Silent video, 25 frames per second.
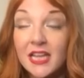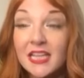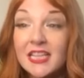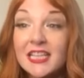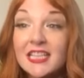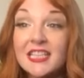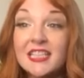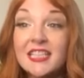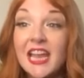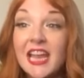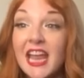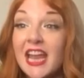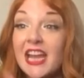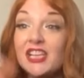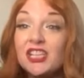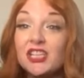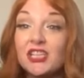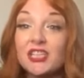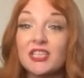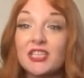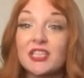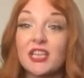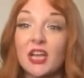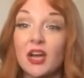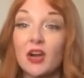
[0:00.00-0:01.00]
It's
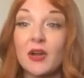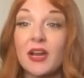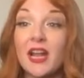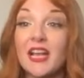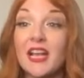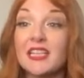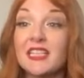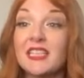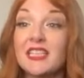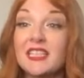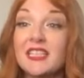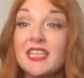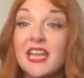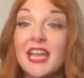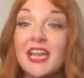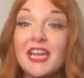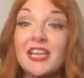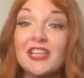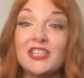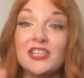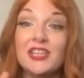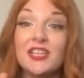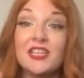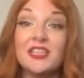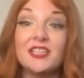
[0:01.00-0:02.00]
stages though. It has
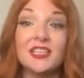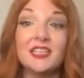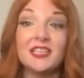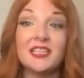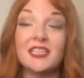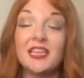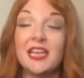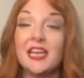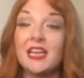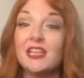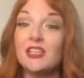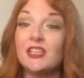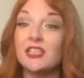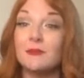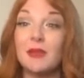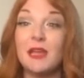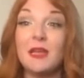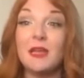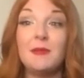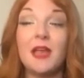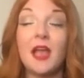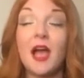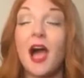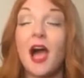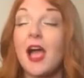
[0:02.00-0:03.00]
stages and stages.
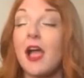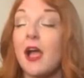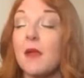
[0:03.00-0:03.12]
Maybe,